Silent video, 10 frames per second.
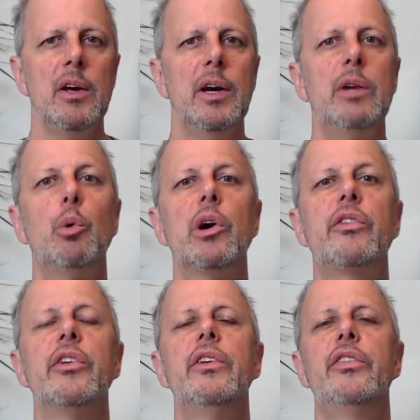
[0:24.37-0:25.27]
It
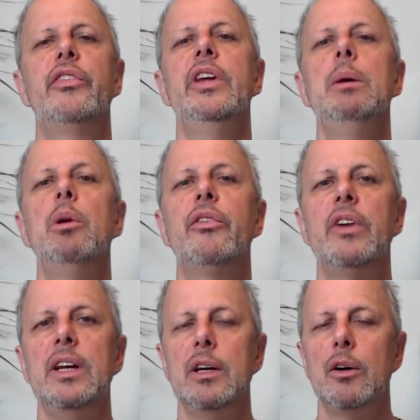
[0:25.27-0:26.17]
works
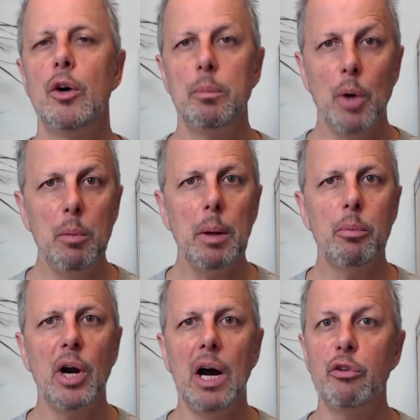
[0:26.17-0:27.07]
seamlessly on mobile
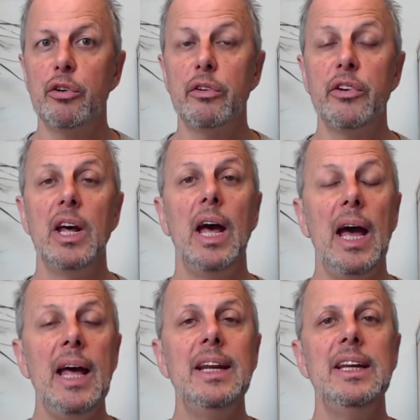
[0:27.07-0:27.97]
browsers
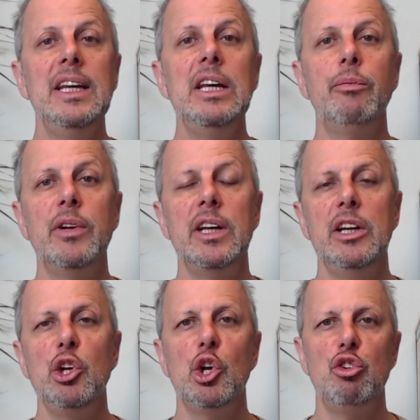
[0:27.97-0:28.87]
and even in
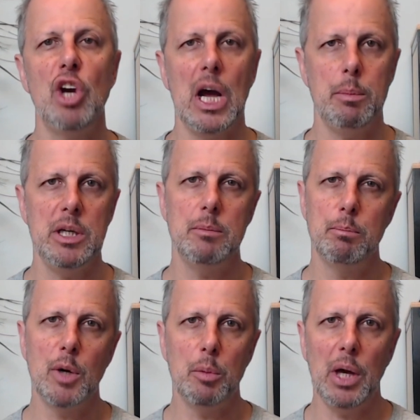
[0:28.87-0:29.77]
the Kajabi
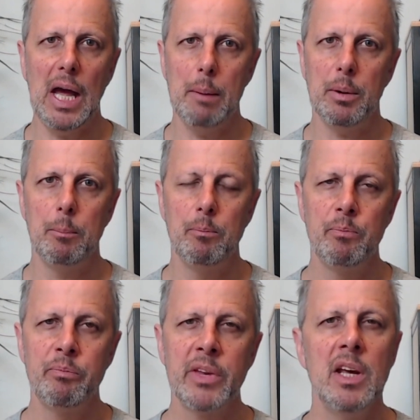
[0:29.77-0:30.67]
mobile app.
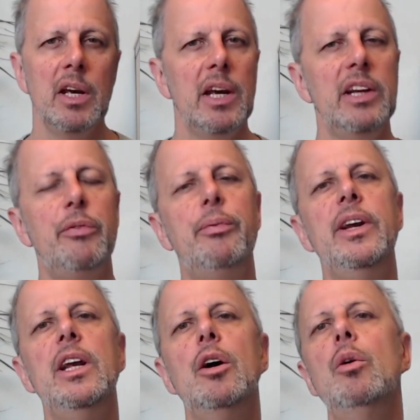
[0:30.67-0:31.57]
In this
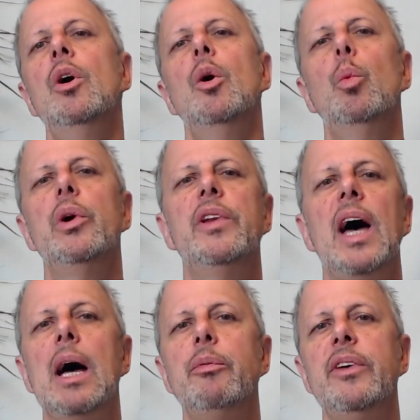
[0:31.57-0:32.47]
video, we'll
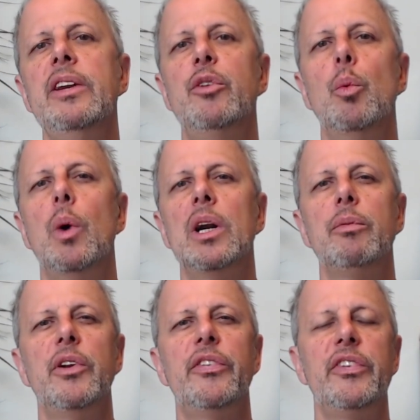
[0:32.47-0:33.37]
dive into one of
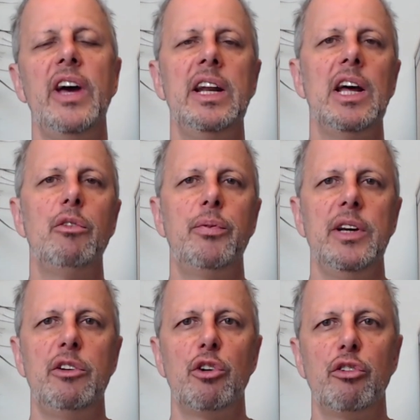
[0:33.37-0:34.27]
the standout
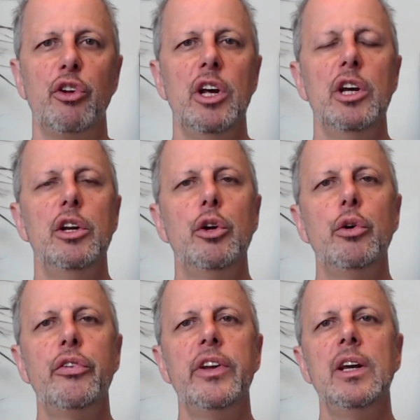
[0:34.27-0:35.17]
features,
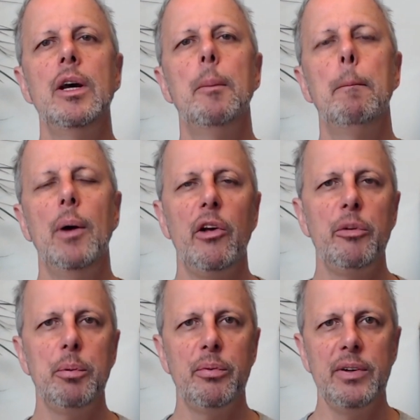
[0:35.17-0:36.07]
using
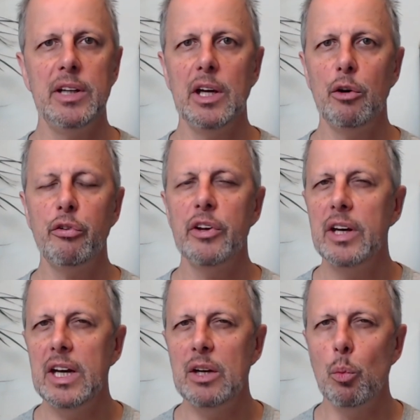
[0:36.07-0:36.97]
multiple videos
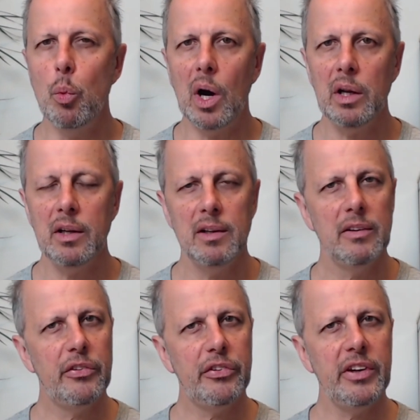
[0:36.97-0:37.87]
in one
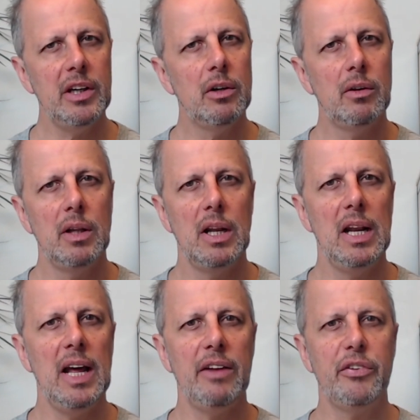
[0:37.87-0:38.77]
single
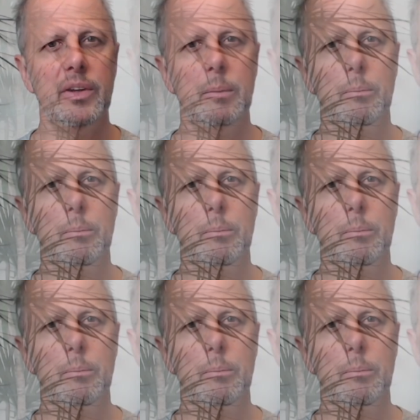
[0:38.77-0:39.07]
lesson.